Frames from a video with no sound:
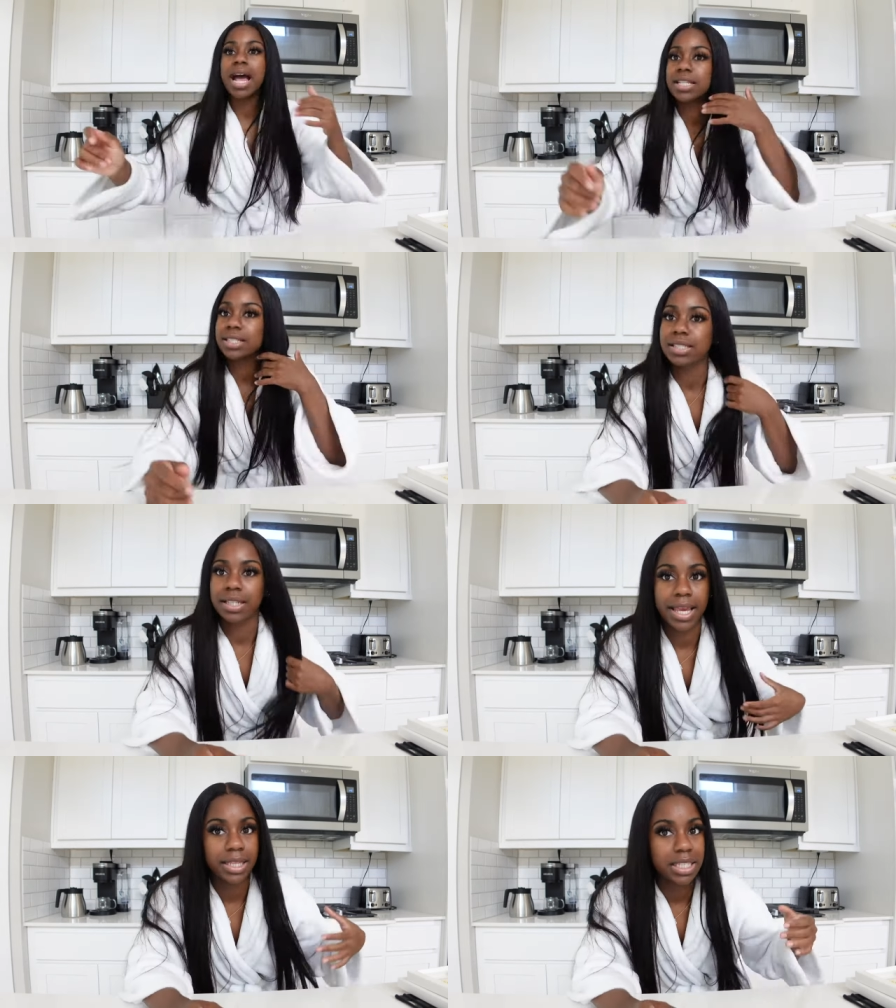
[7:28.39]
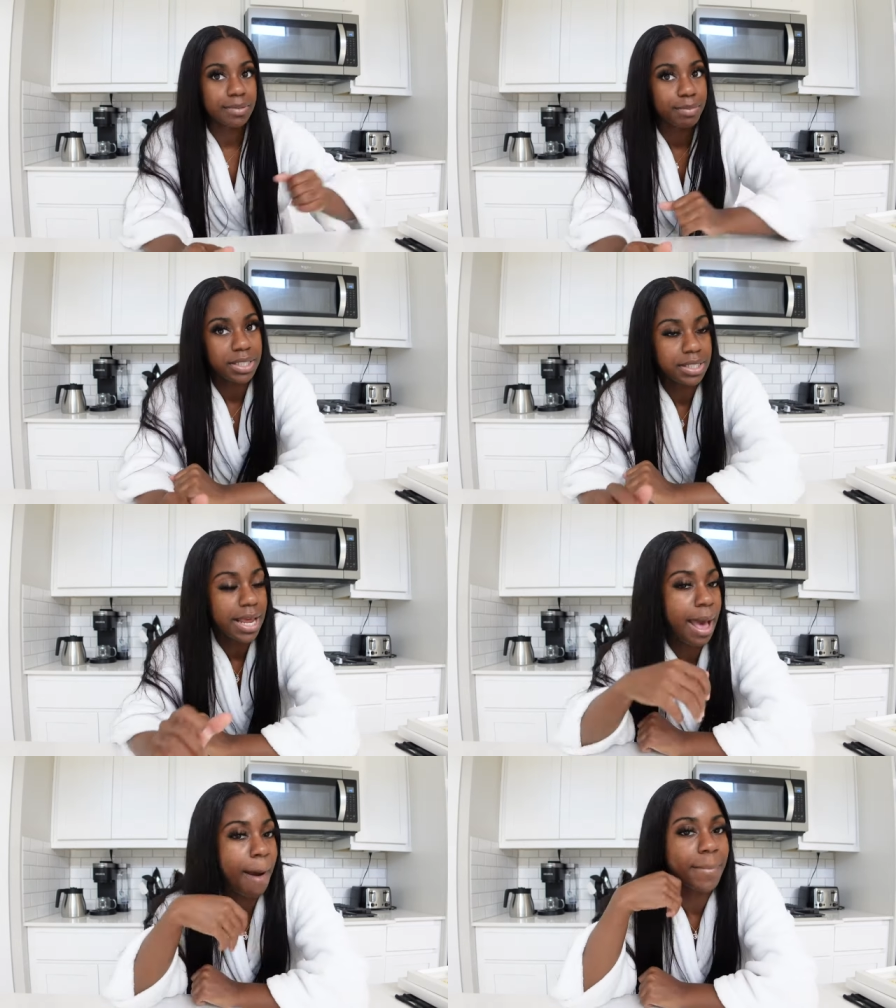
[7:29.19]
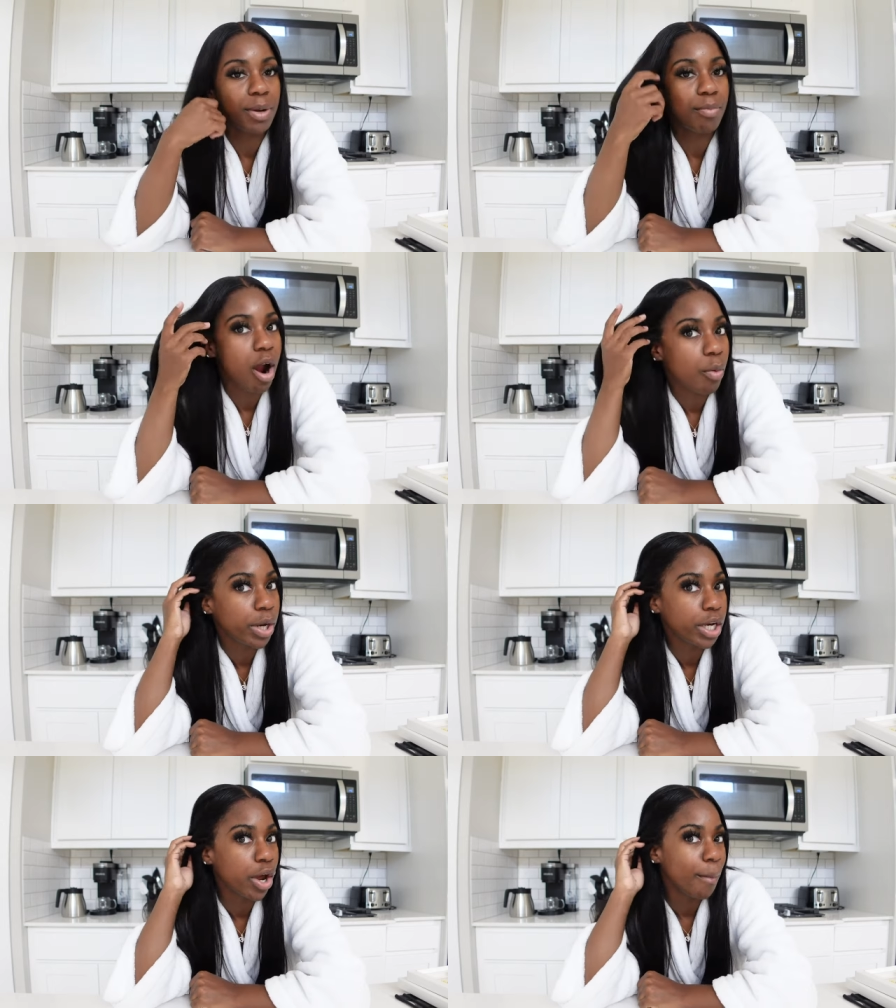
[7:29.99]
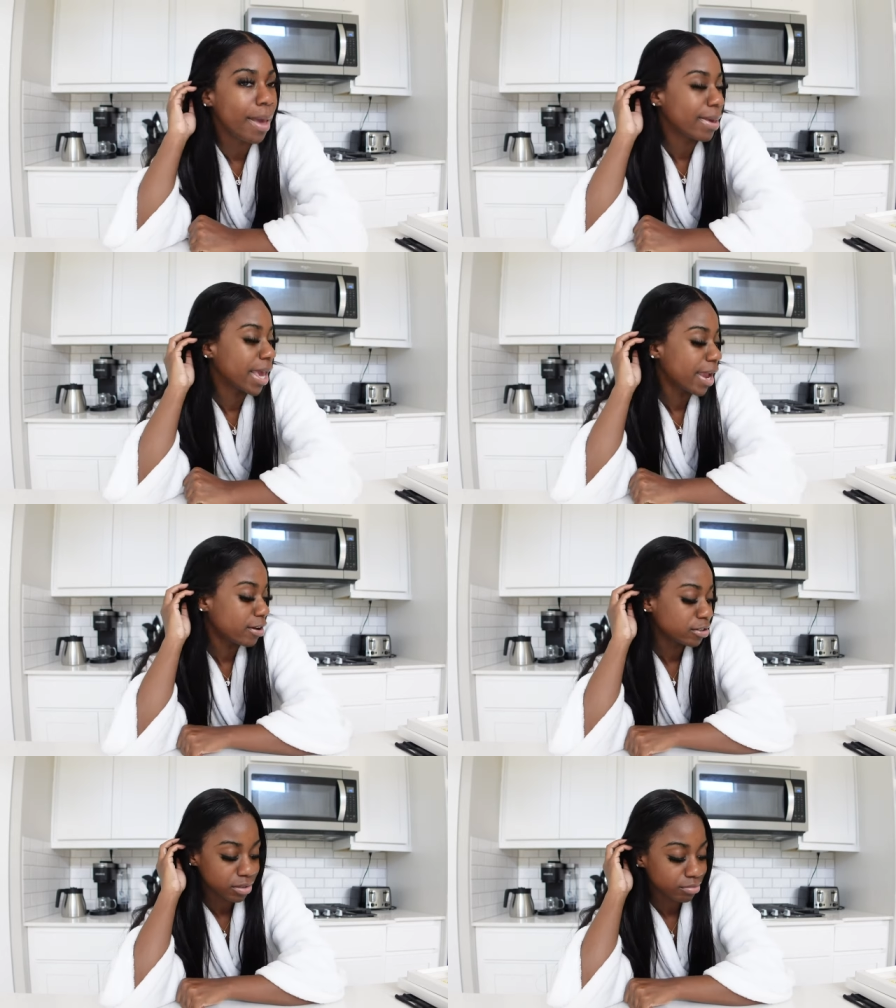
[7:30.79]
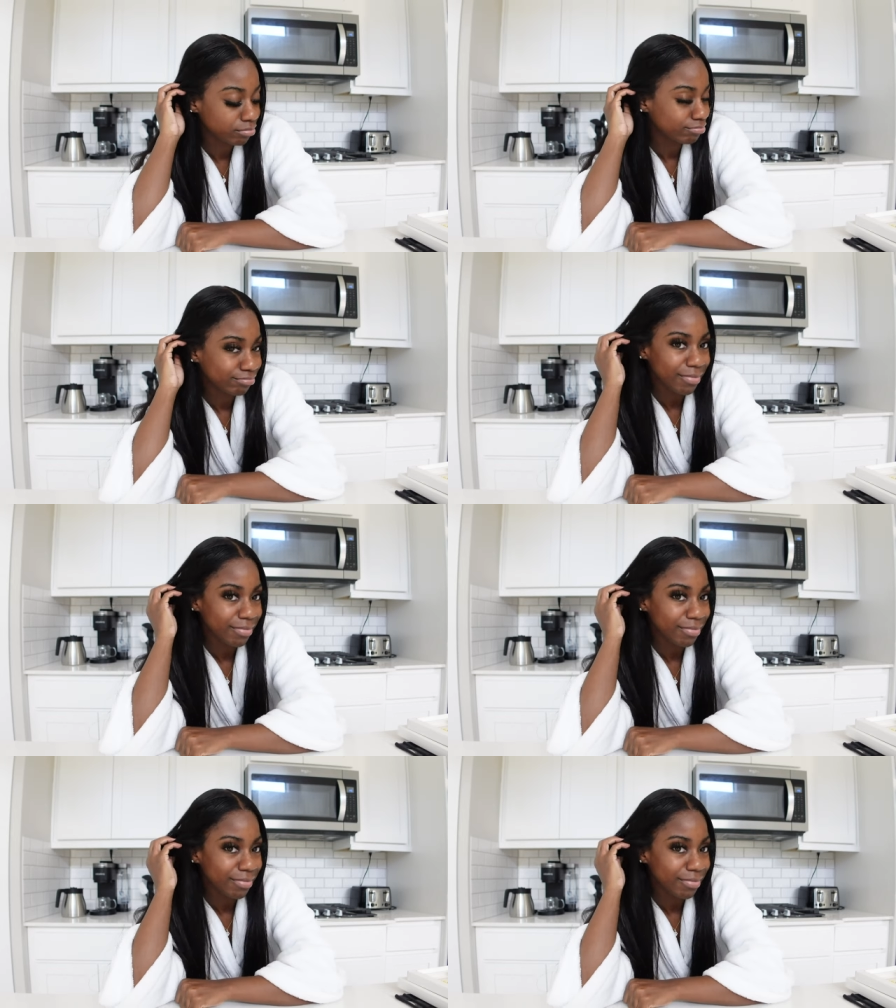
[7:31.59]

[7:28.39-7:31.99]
I just slayed this bust down middle part with no baby hairs.